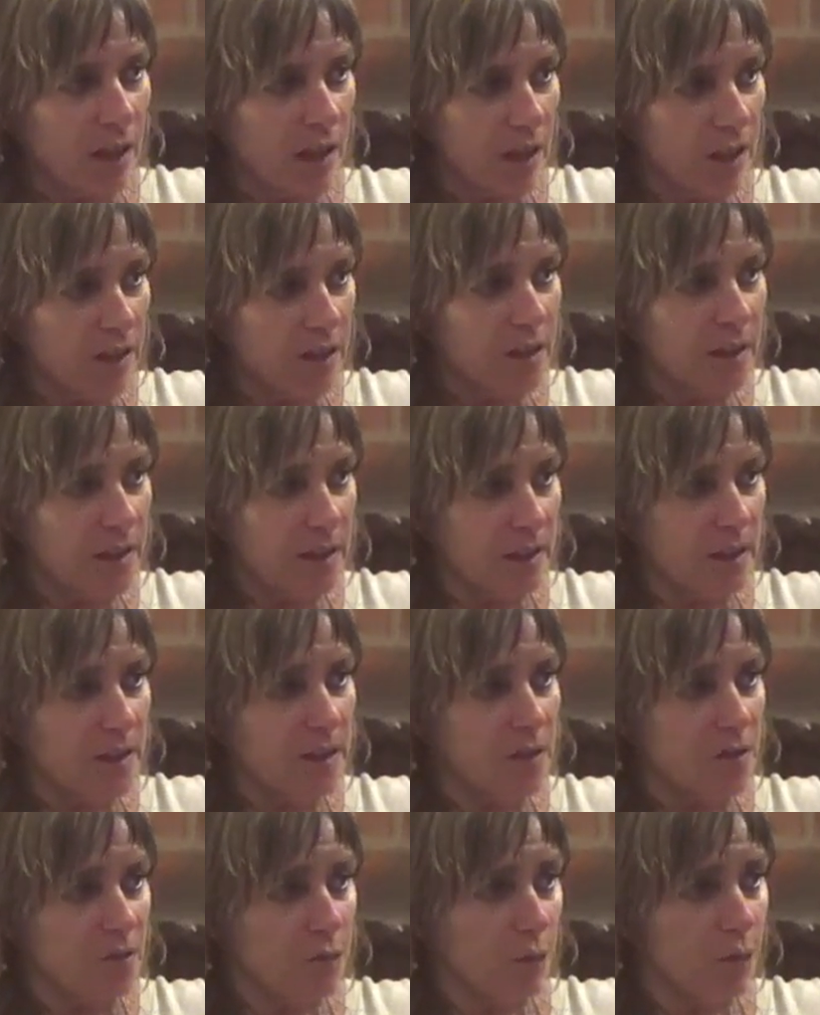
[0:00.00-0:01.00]
And this
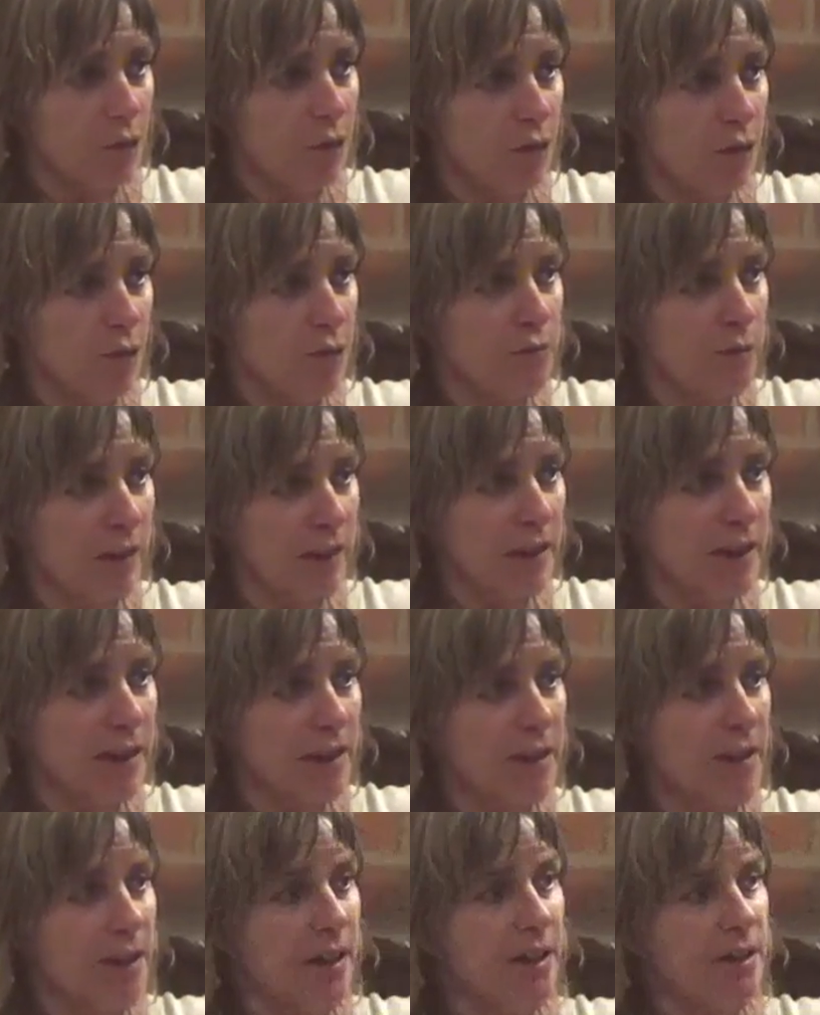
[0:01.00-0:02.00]
is what you're
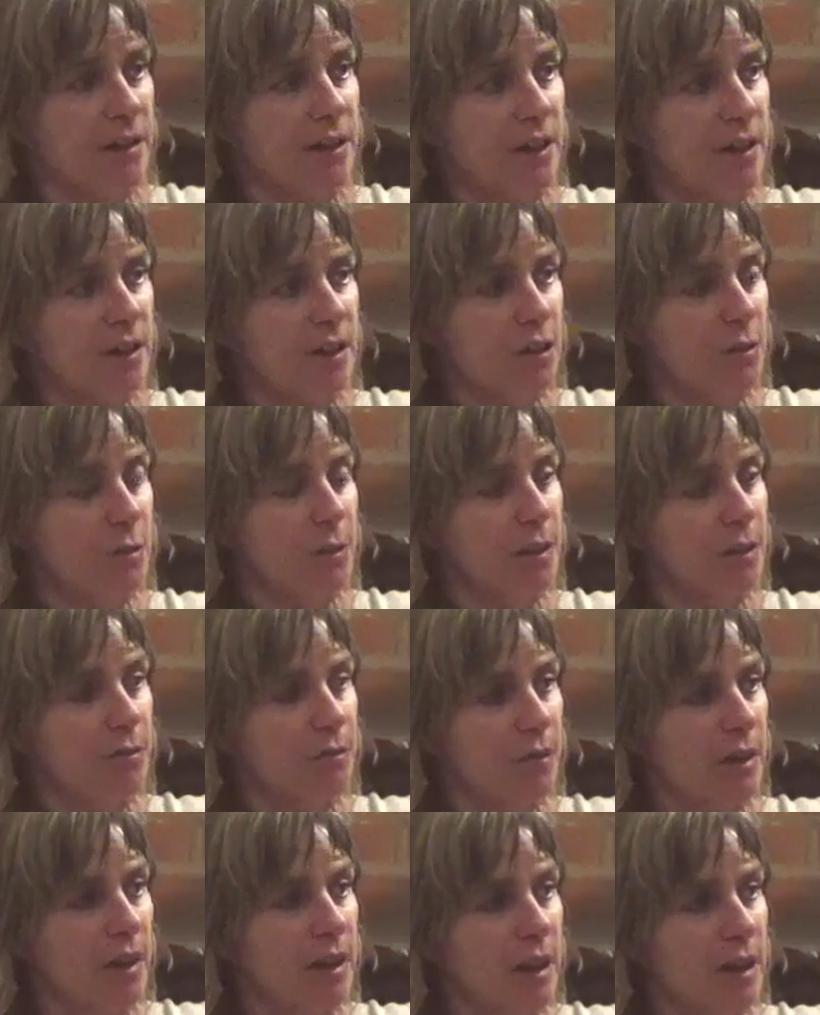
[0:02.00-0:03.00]
recognizing to be
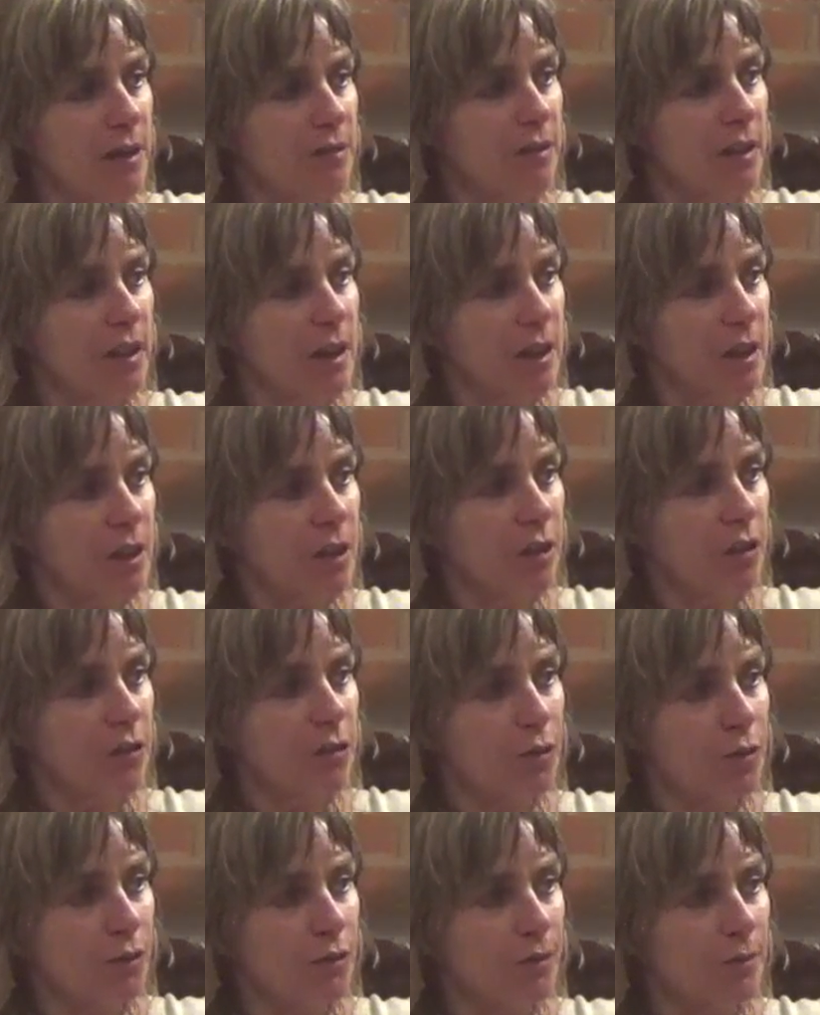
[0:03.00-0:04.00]
really, really
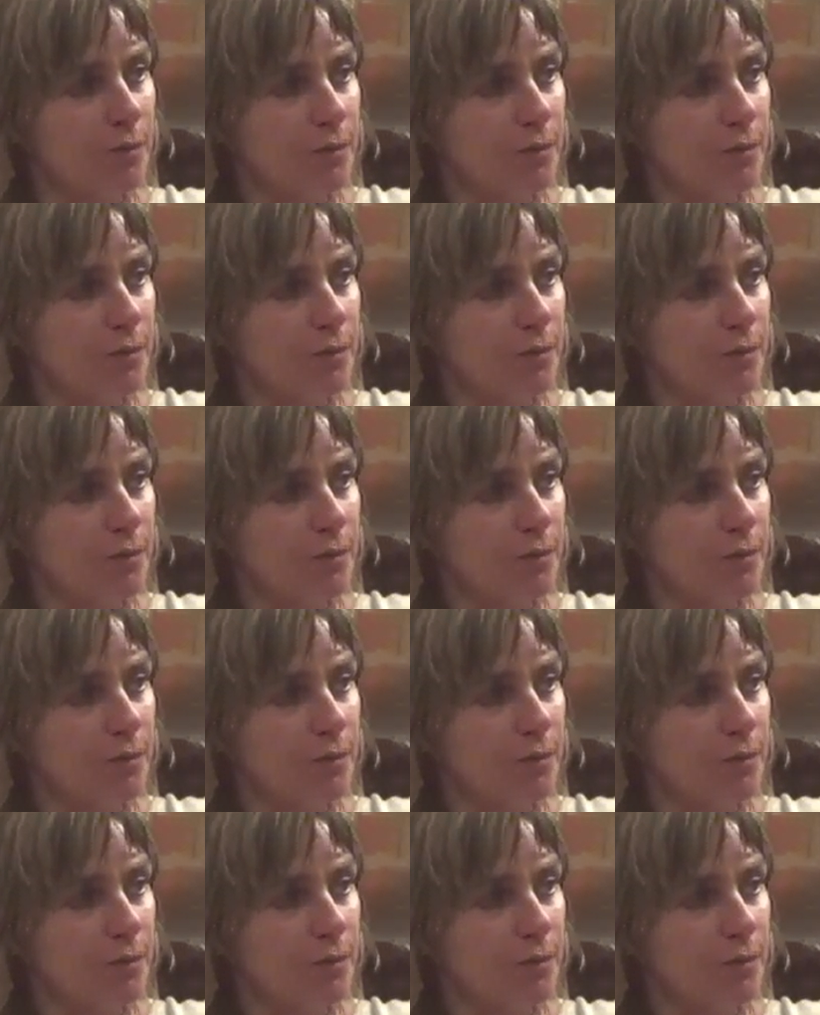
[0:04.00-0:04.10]
you.